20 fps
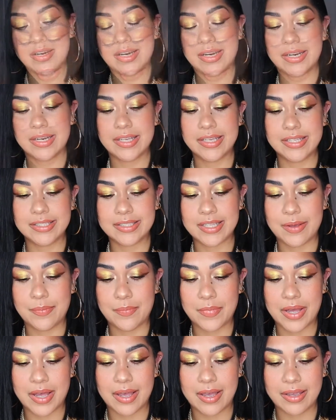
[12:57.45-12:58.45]
it is
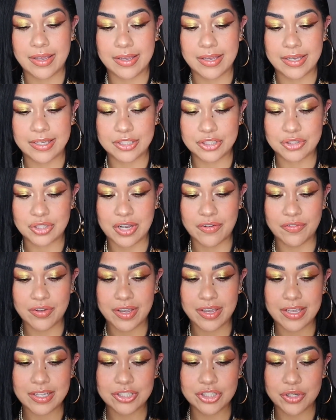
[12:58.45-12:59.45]
my
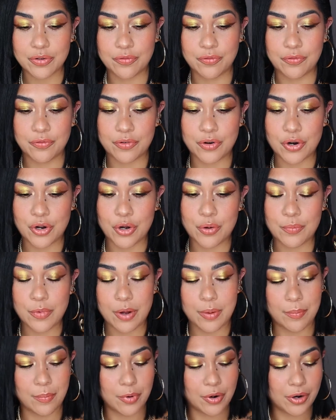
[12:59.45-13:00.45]
Extravagant from
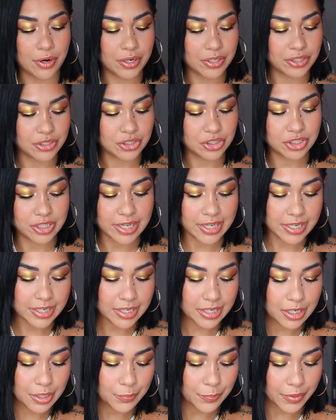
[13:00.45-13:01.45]
Marc
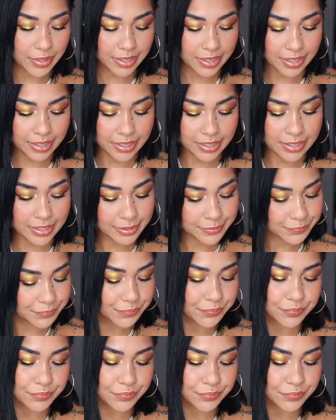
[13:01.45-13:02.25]
Jacobs, and